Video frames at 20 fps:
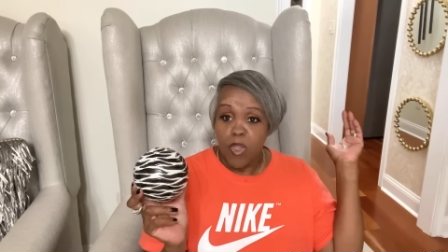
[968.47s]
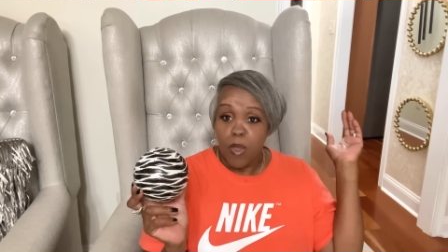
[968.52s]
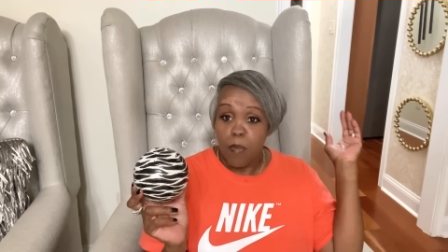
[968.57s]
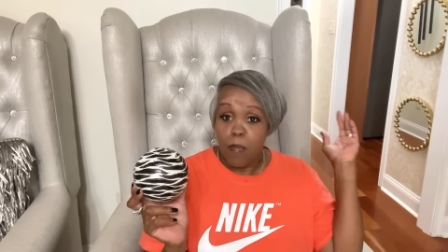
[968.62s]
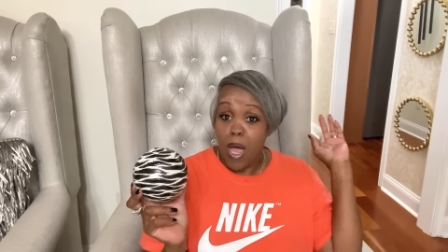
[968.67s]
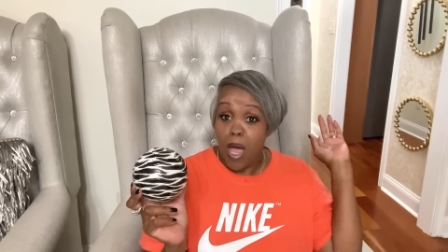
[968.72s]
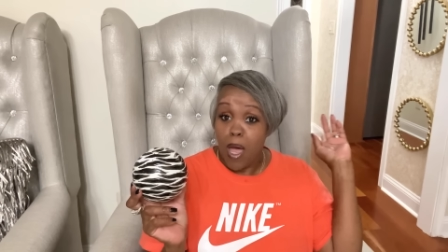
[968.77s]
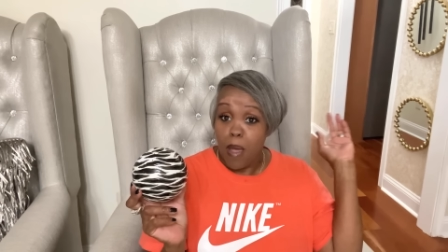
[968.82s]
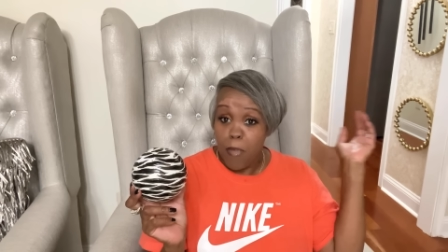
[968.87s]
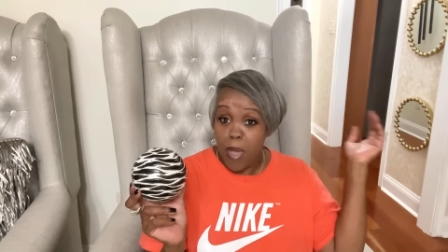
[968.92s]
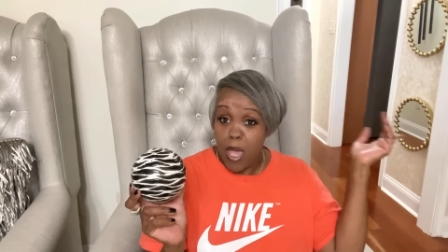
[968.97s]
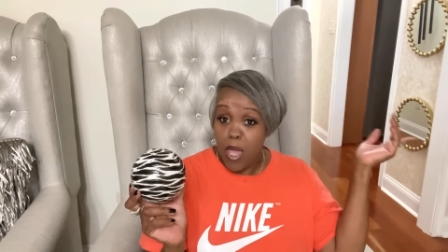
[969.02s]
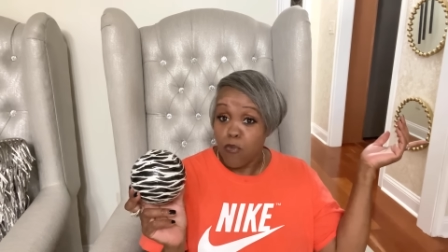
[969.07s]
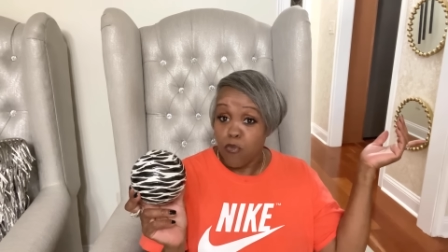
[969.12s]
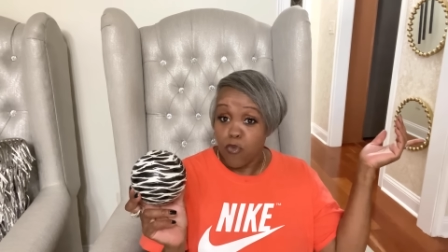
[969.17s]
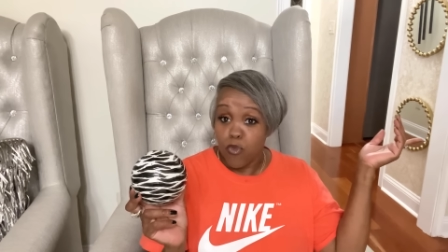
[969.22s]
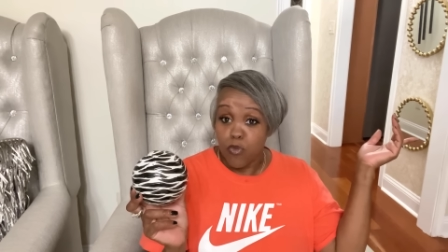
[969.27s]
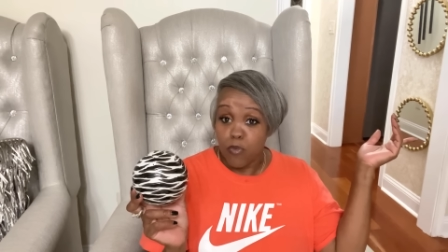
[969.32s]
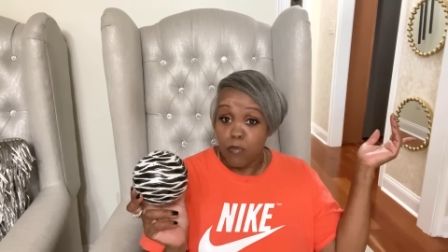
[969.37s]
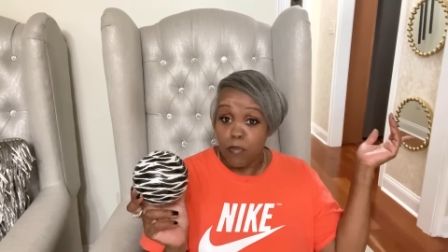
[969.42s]
my
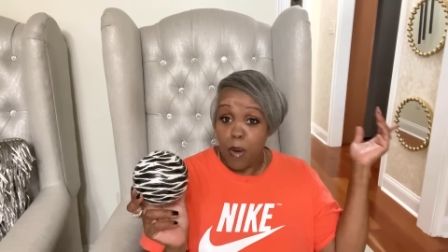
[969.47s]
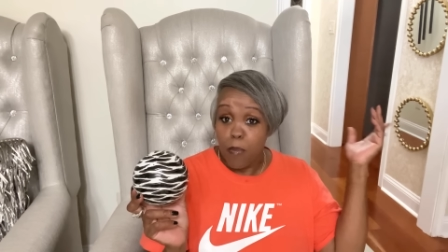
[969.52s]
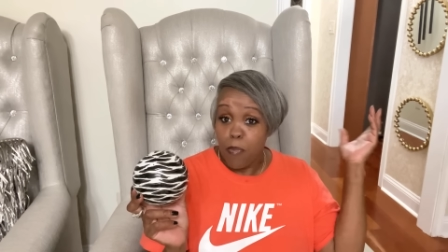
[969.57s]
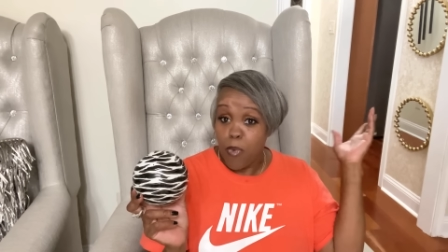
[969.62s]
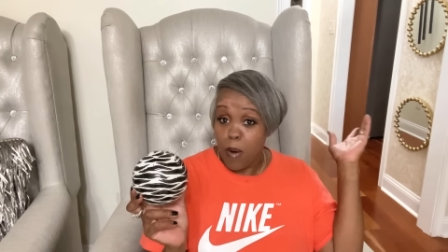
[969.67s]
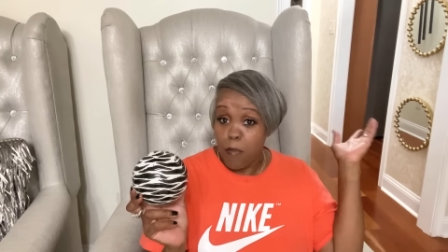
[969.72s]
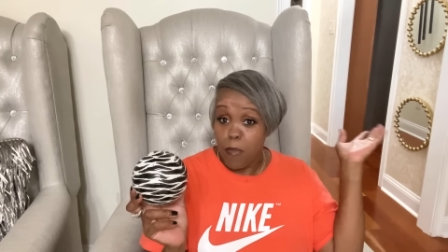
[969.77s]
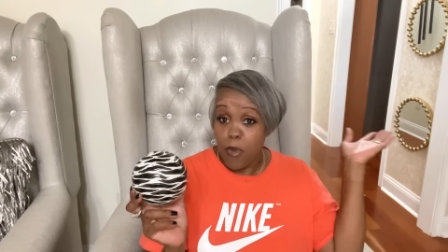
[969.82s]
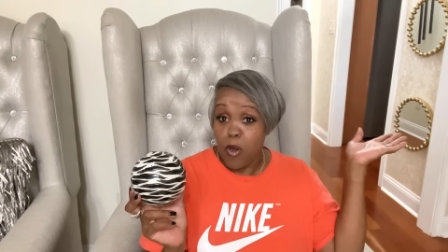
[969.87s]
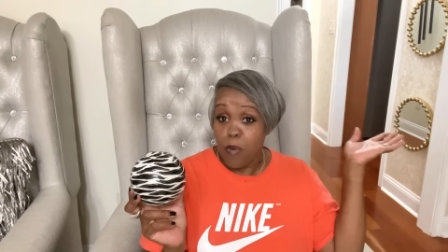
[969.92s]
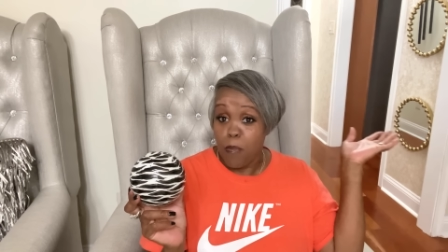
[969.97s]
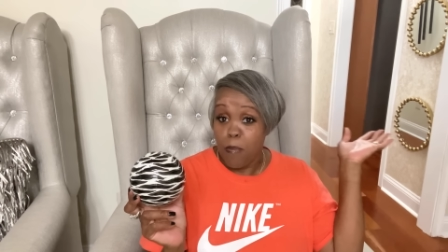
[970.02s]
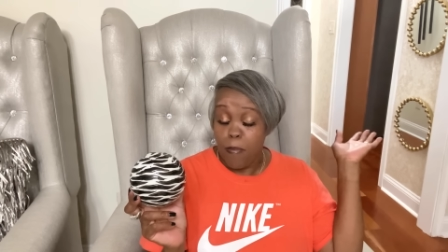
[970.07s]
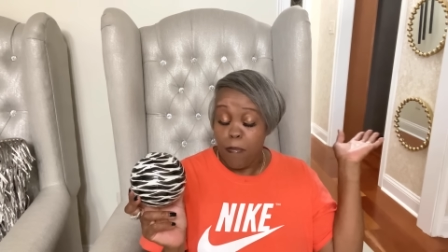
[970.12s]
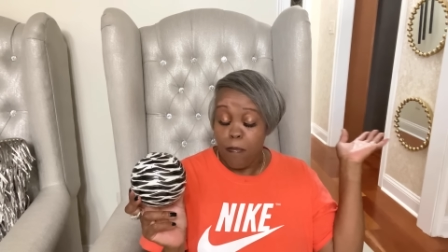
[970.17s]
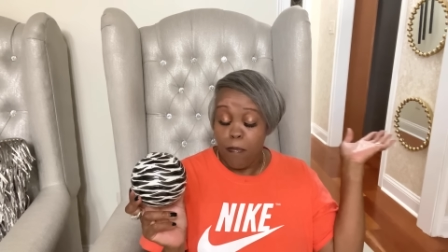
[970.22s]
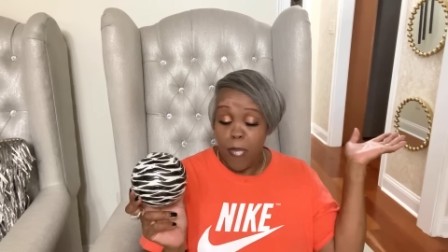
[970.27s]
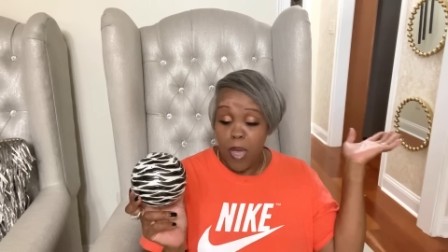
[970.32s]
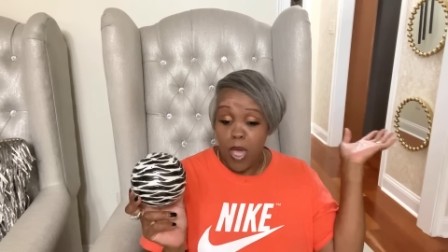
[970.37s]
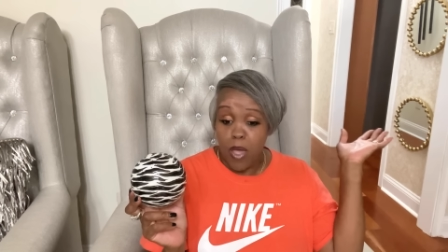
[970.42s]
bedroom, my primary
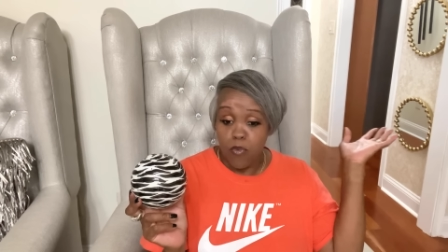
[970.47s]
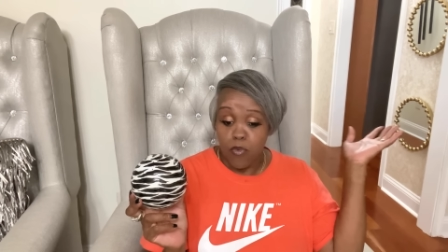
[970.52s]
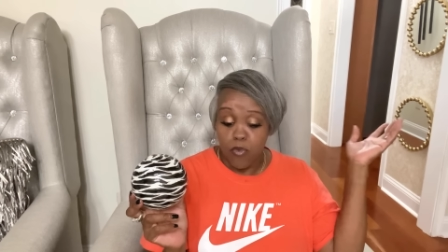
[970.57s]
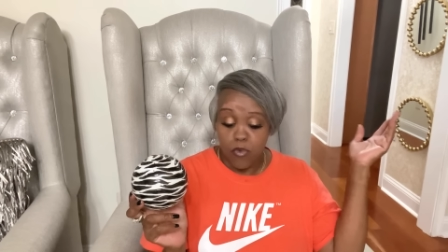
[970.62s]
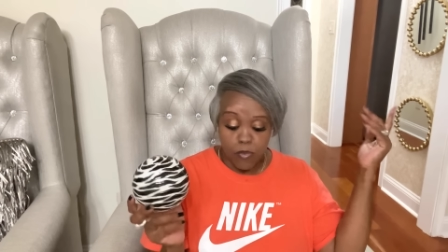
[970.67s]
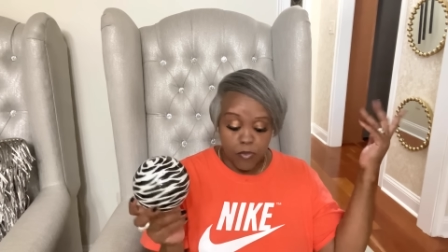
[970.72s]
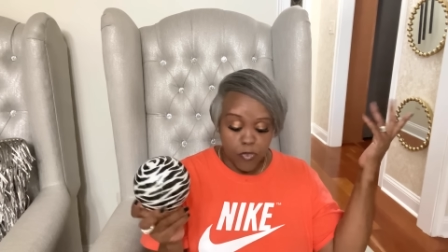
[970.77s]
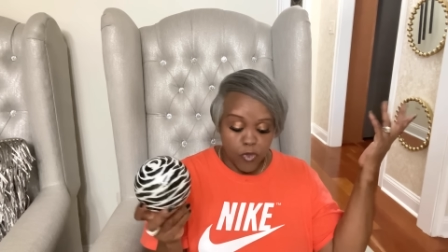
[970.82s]
bedroom.